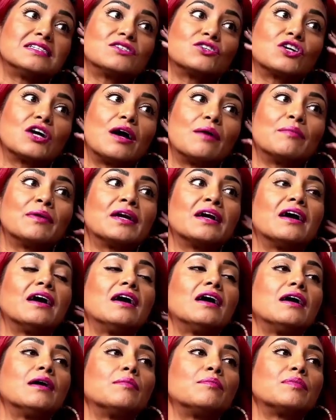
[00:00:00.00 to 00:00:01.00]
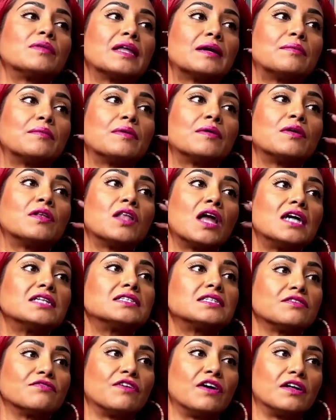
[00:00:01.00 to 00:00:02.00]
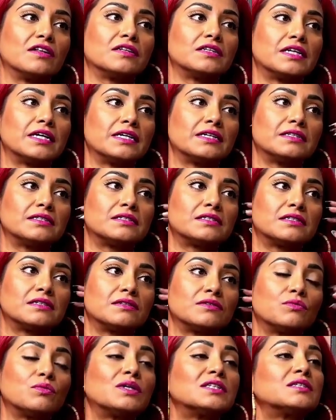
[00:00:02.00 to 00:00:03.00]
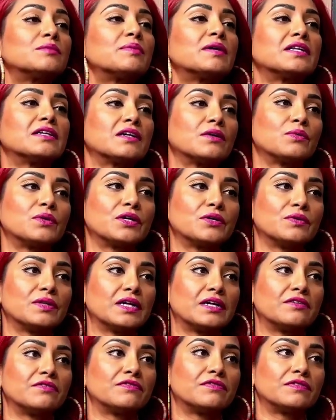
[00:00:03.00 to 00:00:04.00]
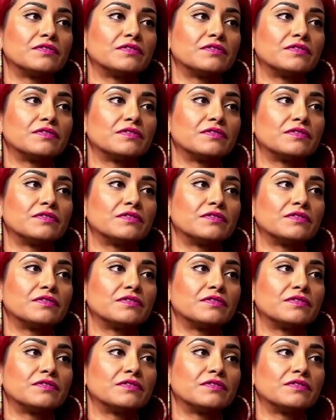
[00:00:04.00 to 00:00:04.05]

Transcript: are coming up, like lots of holidays. Well, depending on where you live.